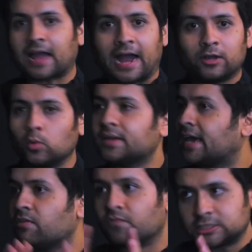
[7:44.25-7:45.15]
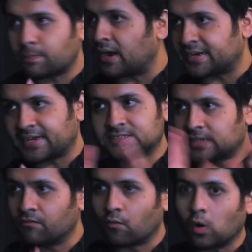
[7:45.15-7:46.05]
Like, I don't care which party has
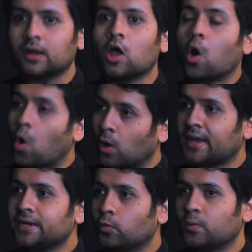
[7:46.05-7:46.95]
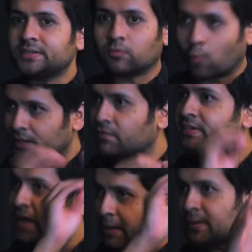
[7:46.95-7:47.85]
done what. All I know is
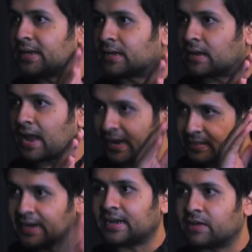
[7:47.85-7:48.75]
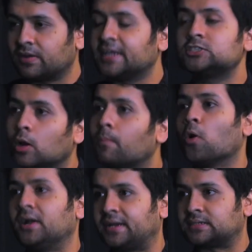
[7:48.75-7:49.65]
whatever is happening at that level, it's all
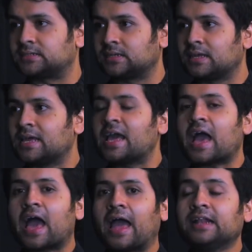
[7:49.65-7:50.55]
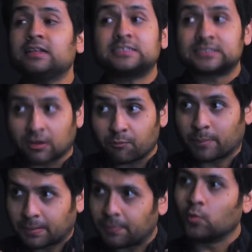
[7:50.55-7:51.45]
politics. Yeah. And the
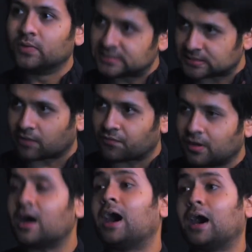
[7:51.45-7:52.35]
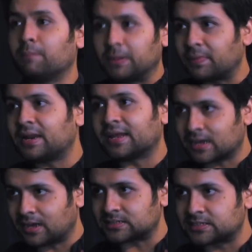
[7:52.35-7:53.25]
people who will suffer are people
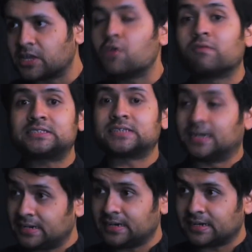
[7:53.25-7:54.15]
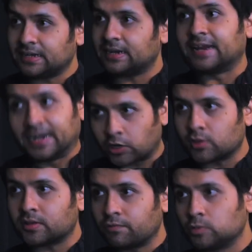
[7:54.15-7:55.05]
like us. Where suddenly, later
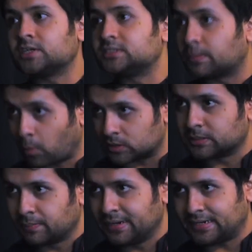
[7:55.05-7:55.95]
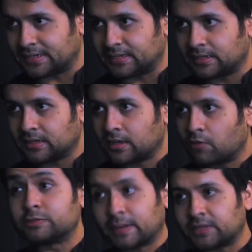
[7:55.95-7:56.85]
on in the future, there's a possibility,
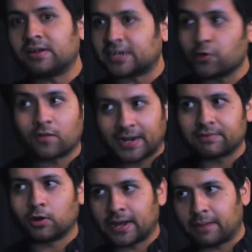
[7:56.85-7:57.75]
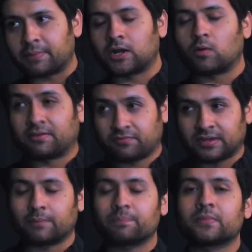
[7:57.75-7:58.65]
which by the way, I'll tell you why it will not happen now, I feel.